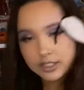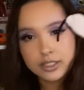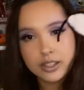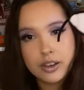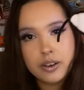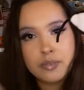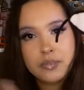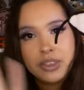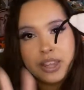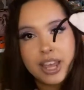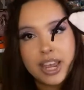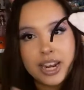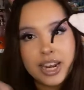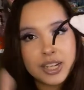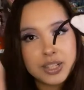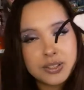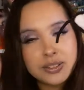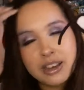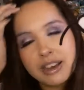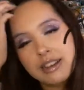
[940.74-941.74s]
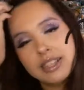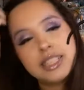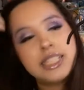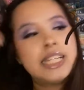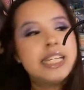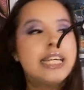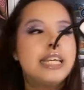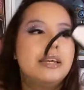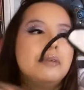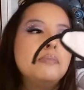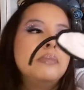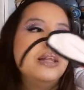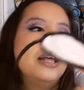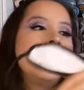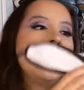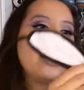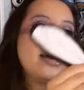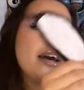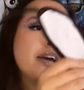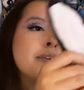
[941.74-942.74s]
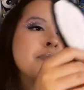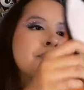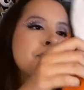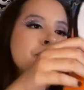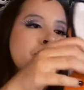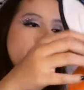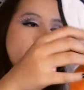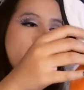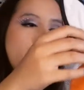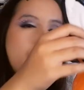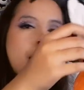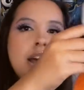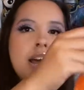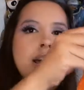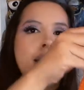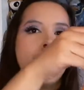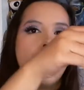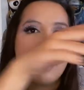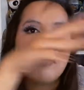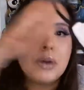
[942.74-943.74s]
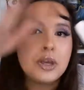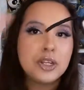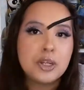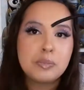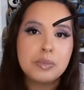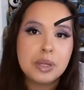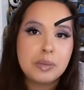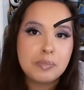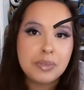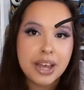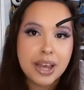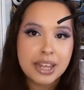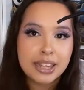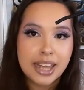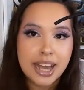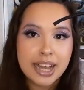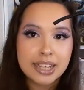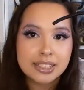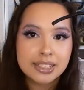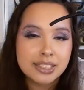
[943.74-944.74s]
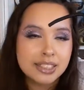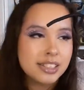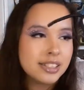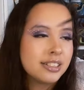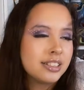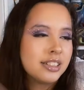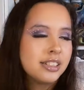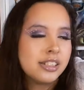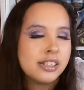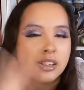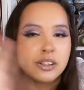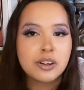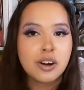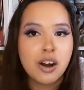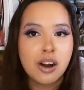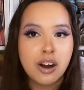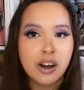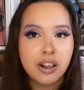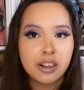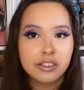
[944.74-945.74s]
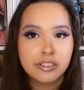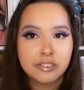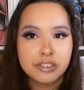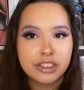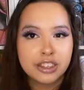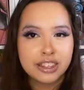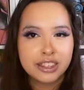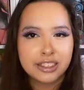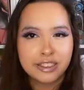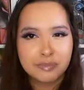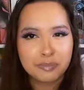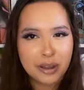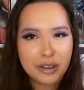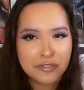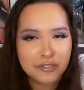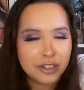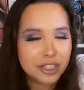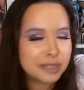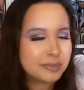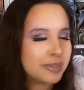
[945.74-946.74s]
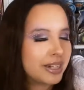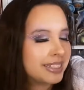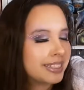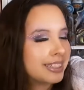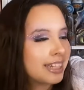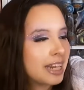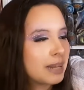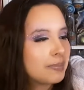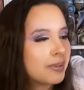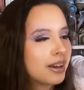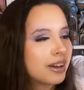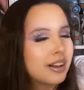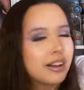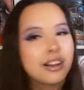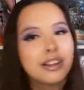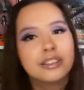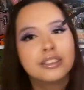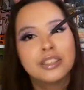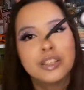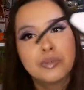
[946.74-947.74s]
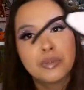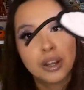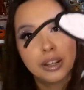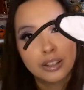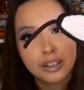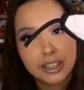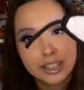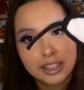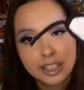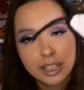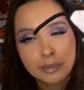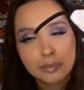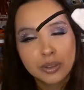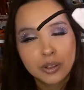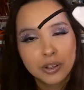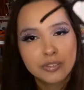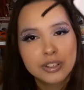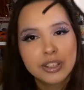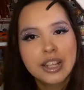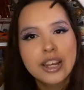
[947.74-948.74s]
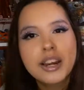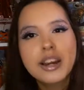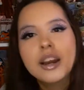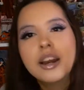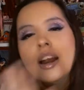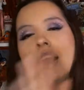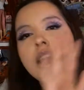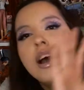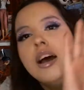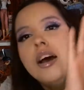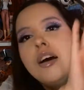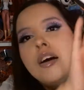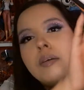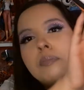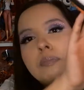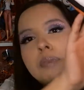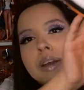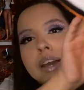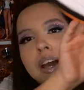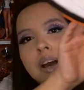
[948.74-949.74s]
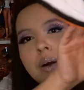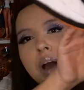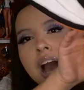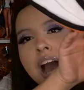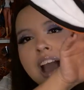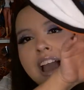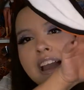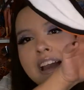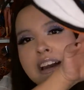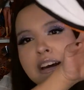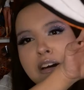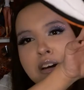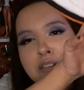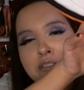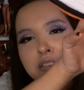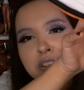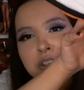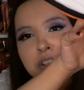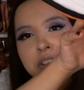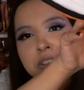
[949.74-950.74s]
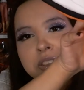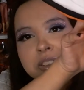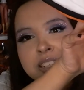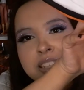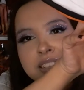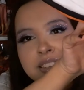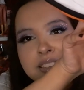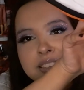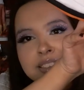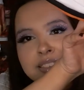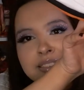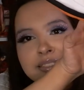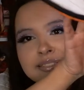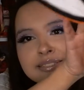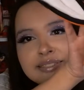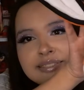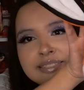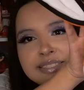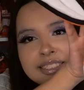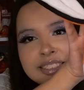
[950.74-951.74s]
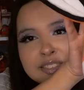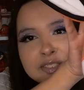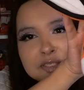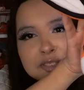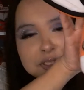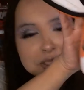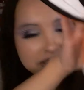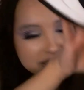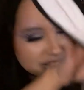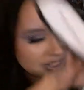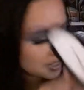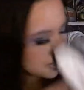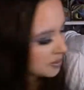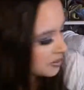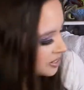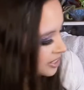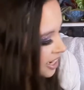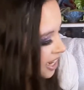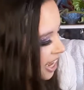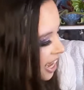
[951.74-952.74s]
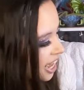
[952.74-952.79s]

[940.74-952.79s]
So, and I do have Tiki and Plag. I mentioned them in my last year haul, my first Miraculous Ladybug haul, so you want to look at them, they're over there. But yeah, I have Trix, really cute.